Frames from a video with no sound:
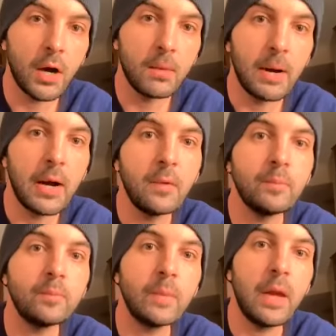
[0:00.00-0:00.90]
about,
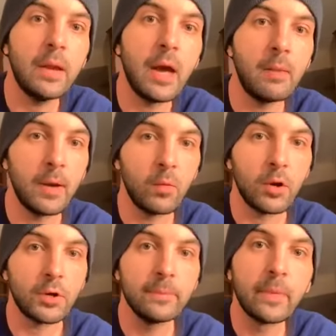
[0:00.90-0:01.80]
and now my
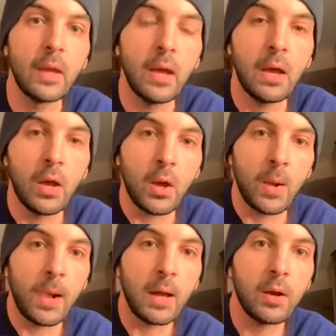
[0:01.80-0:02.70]
work.
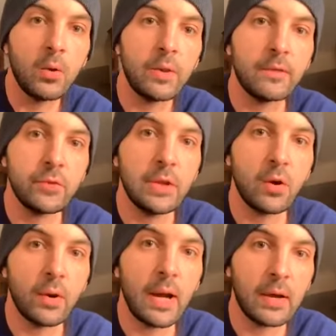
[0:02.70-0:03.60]
With everything
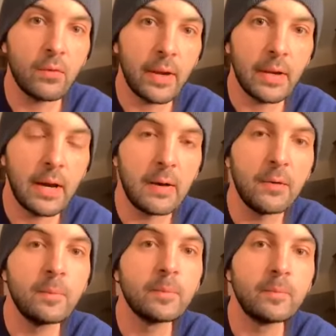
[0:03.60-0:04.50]
going on right now,
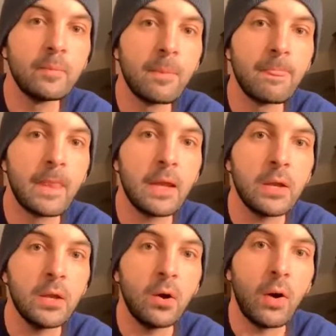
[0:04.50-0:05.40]
you
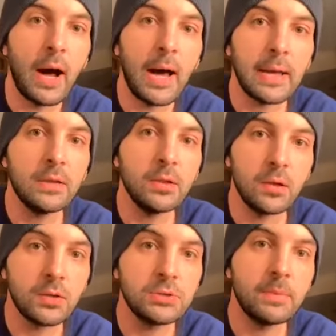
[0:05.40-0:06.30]
know, I
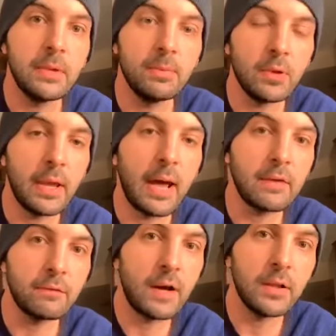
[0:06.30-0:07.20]
look to people that I
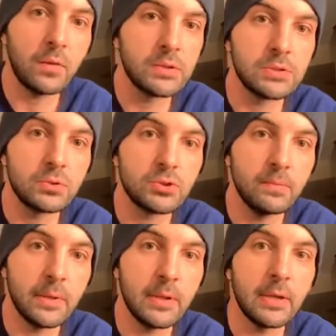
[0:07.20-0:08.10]
follow on social
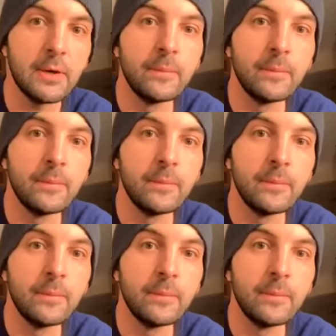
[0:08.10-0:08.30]
media,